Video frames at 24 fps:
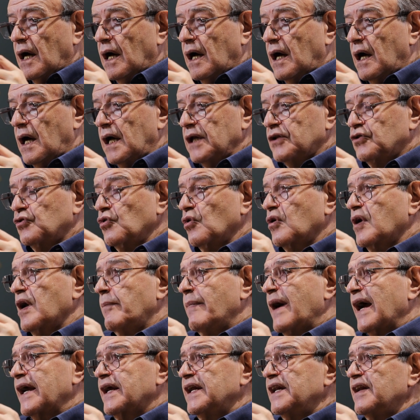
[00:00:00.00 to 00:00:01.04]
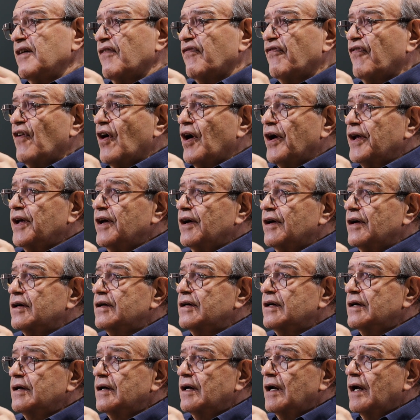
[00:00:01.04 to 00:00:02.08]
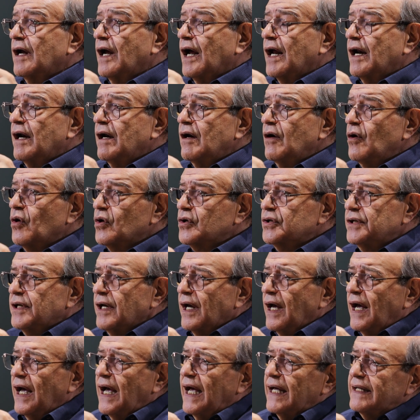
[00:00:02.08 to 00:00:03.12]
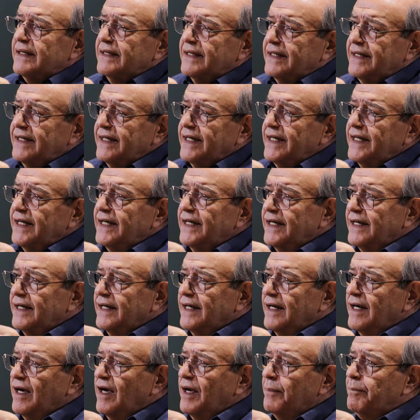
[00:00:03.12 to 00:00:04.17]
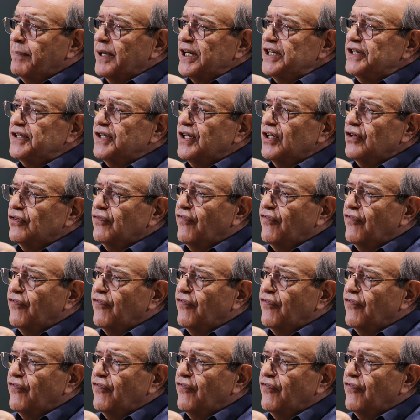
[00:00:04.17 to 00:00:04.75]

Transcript: I took a magnifier and looked at the printed